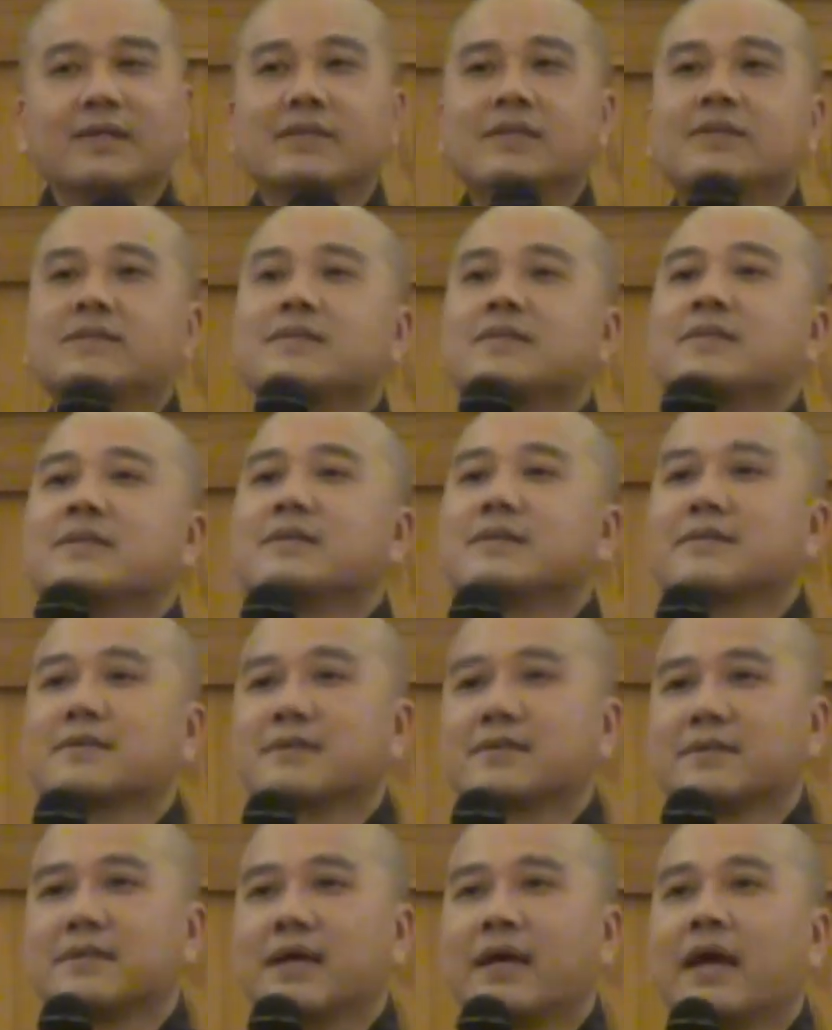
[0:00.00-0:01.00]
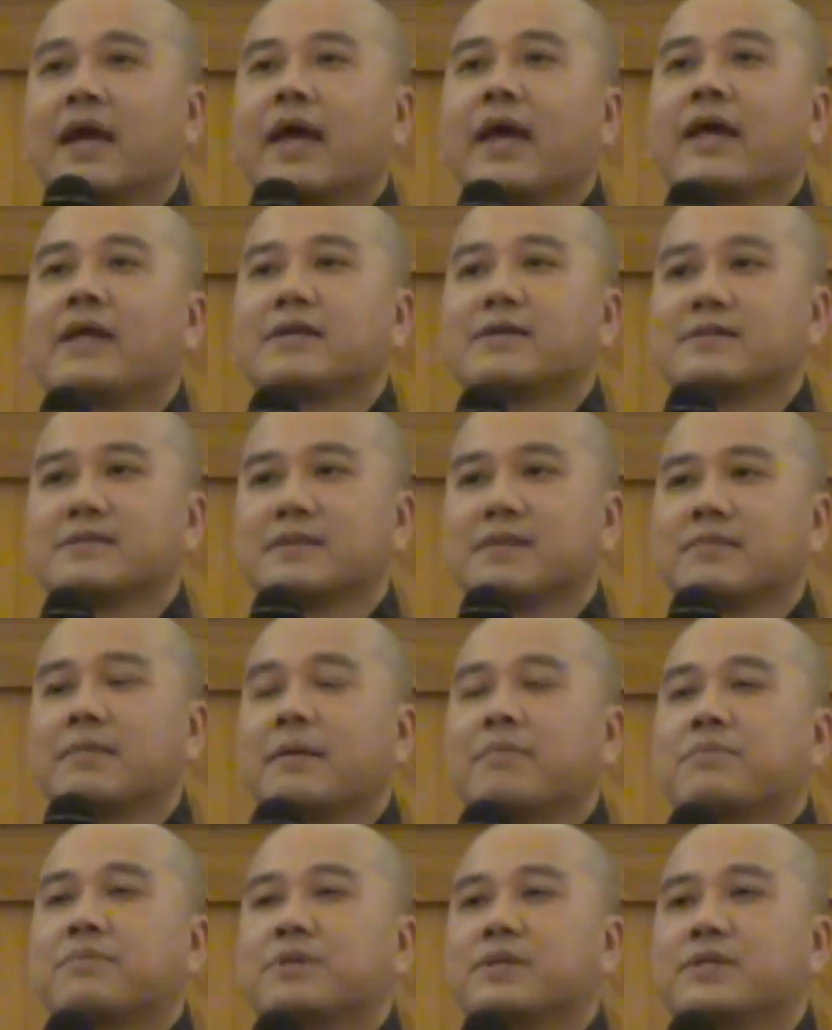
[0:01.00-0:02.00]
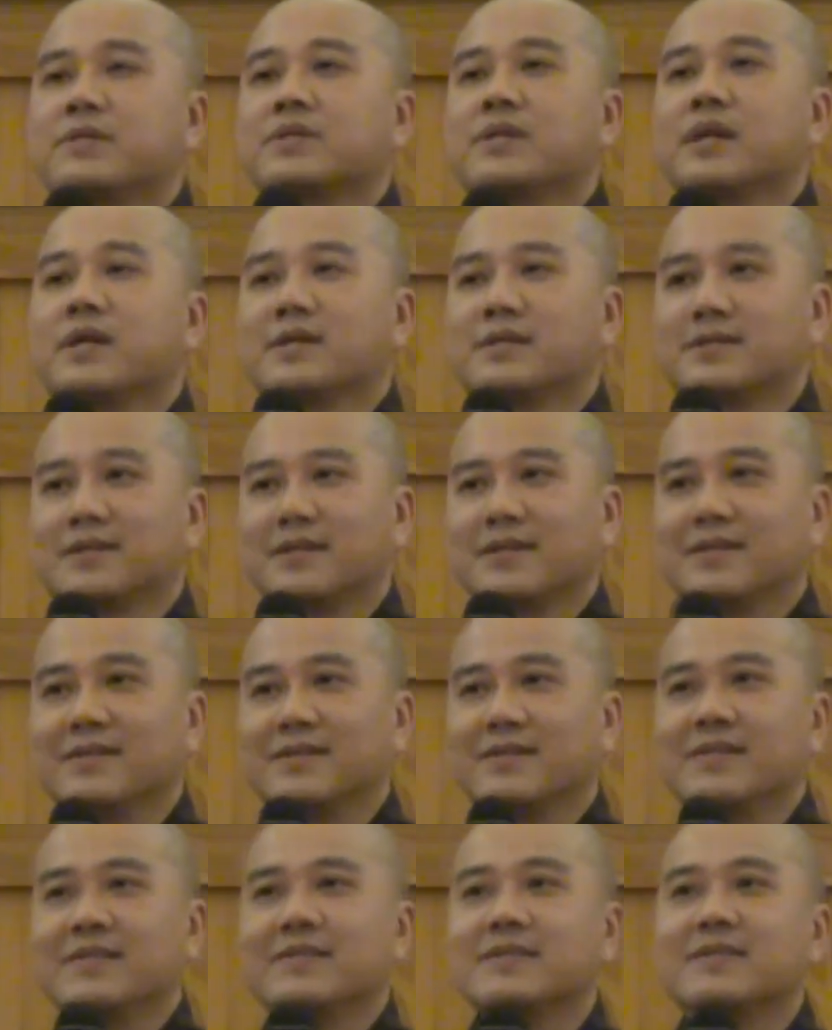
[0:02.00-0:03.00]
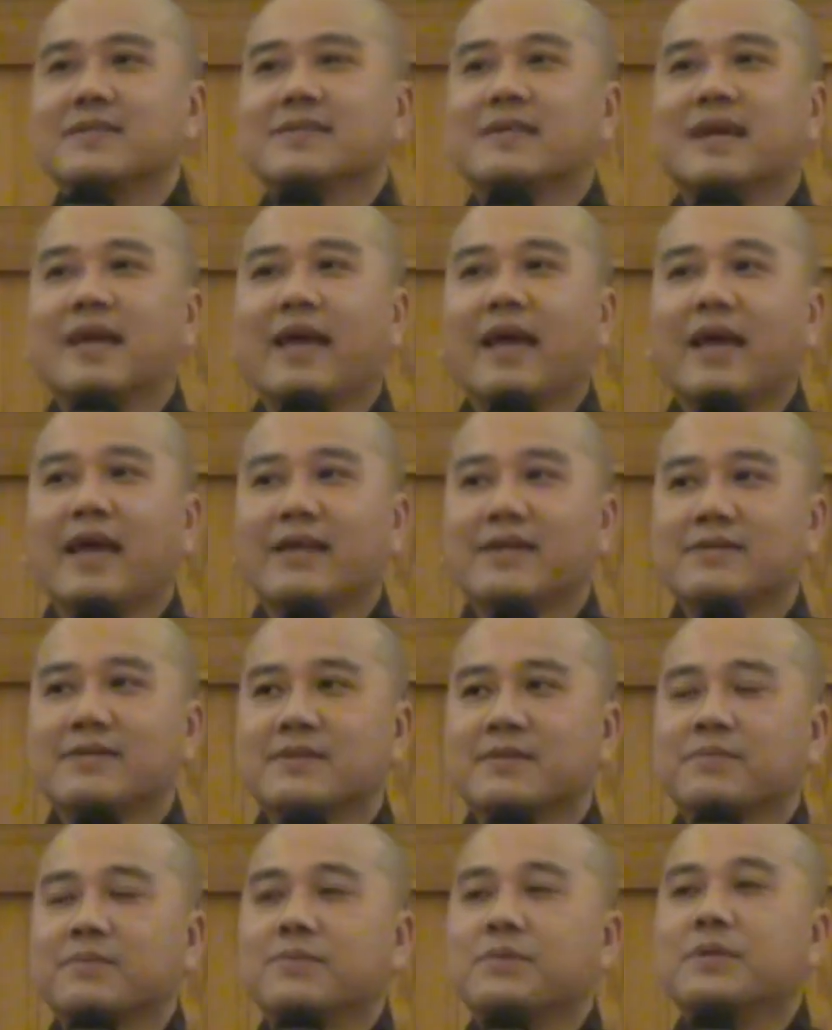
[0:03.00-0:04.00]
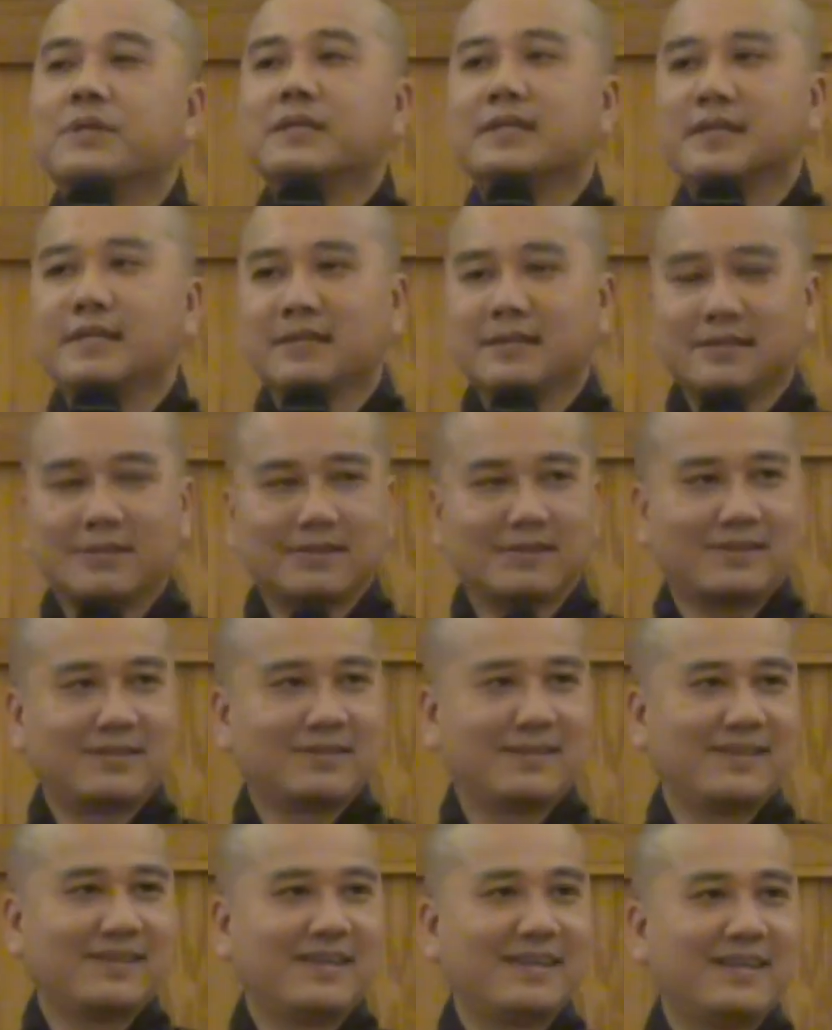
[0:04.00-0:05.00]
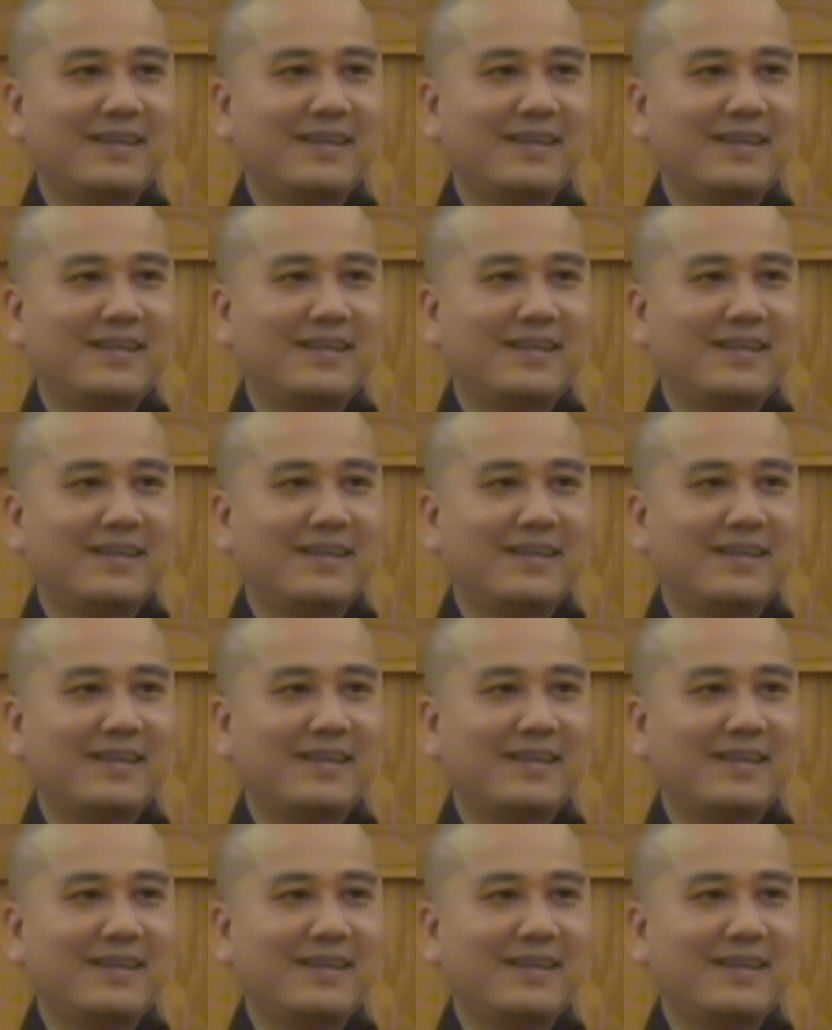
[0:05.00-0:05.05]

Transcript: This is the hands of appreciation. This is the hands of greeting.